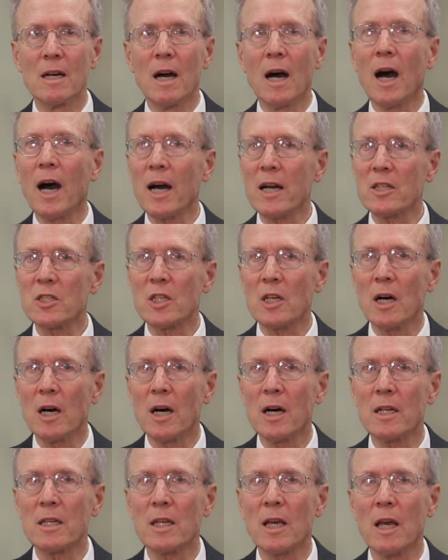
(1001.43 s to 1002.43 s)
Hak
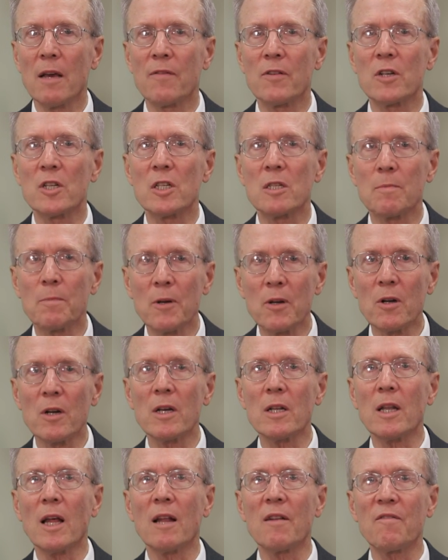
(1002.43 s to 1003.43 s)
Jahan gave her
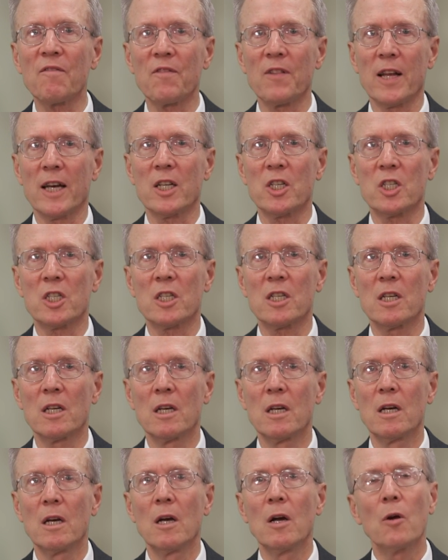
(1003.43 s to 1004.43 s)
spirit and flesh,
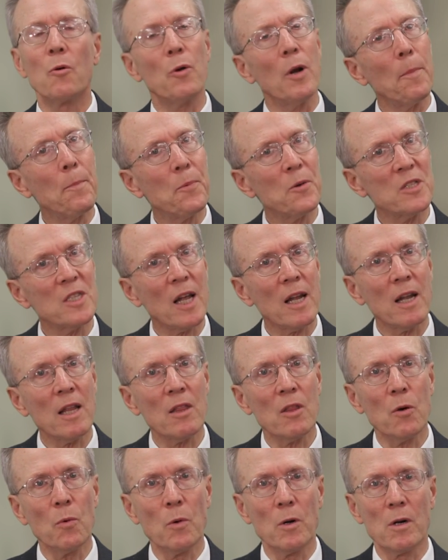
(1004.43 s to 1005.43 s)

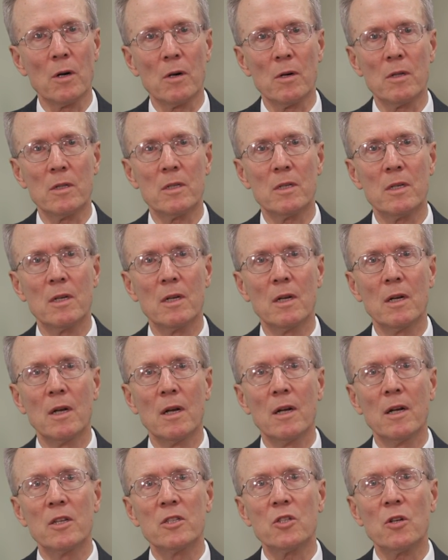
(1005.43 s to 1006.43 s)
representing the world,
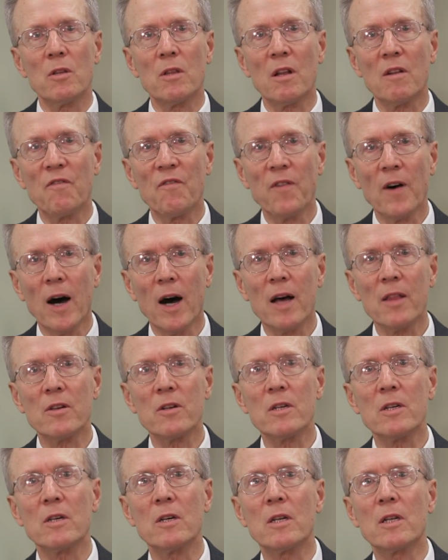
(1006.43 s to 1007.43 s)
so that
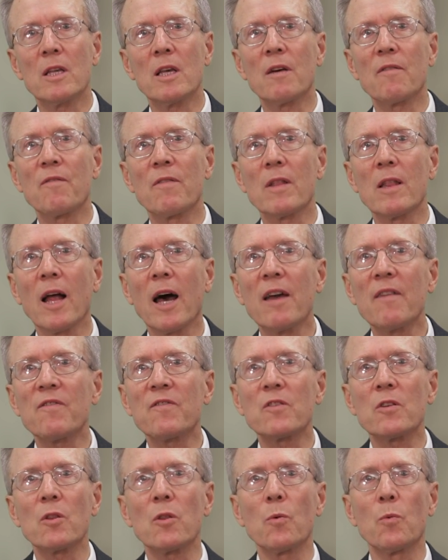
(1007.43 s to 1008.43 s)
Father could give life
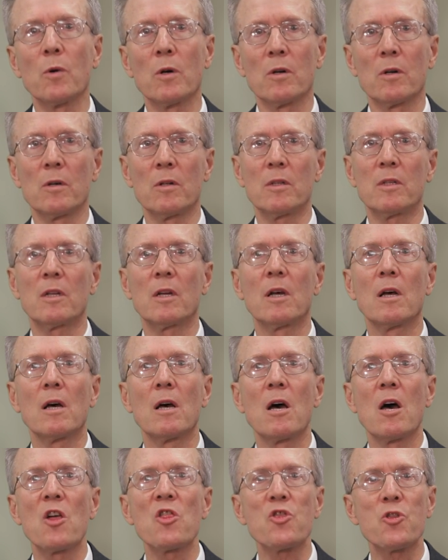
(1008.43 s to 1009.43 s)
to the world
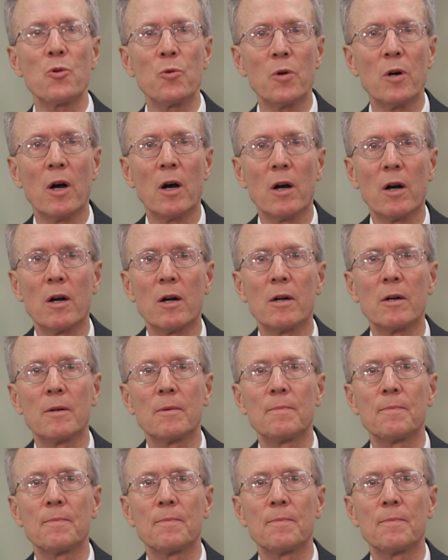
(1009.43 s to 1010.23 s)
through her.